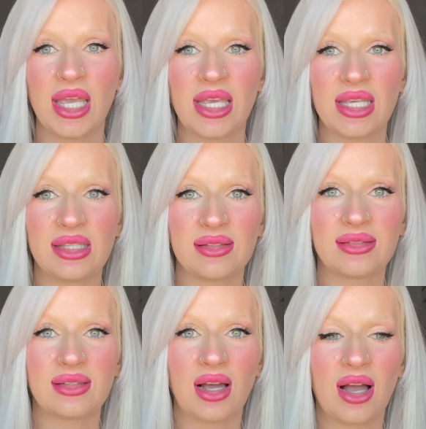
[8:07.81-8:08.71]

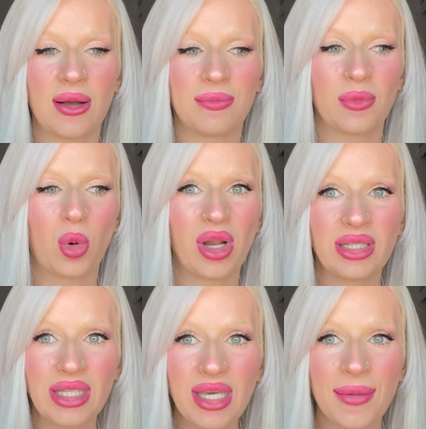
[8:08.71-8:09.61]
is
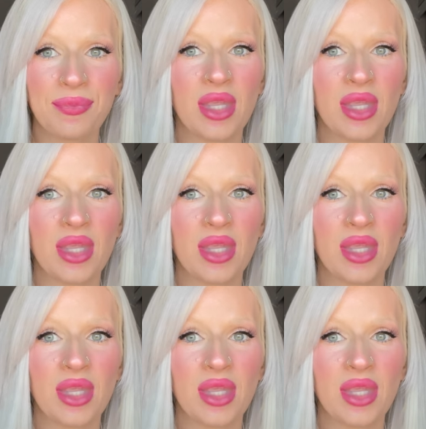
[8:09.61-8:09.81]
oily.